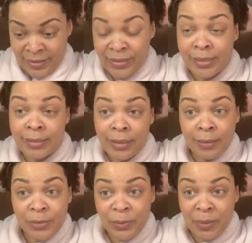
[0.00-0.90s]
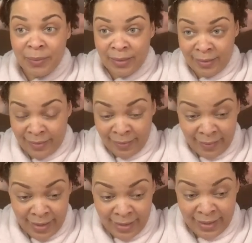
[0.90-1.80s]
just keep swimming,
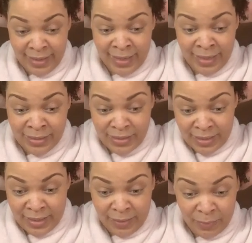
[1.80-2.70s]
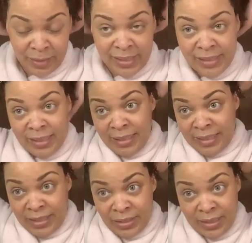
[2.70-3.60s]
right? Just keep cleansing,
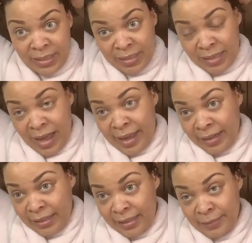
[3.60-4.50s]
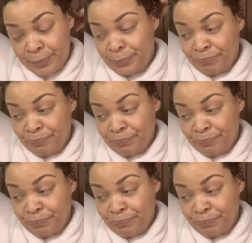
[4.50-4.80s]
conditioning, styling.